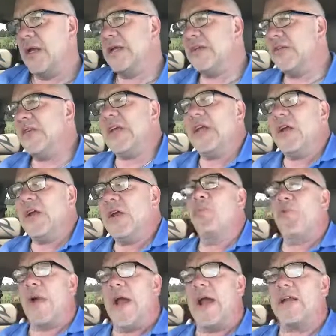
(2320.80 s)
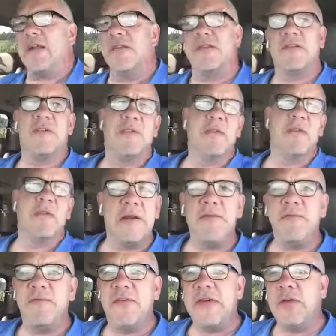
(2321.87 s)
Just get out and practice. Get a
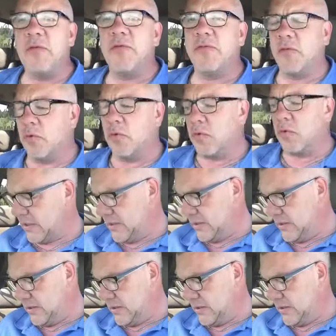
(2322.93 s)
feel for it.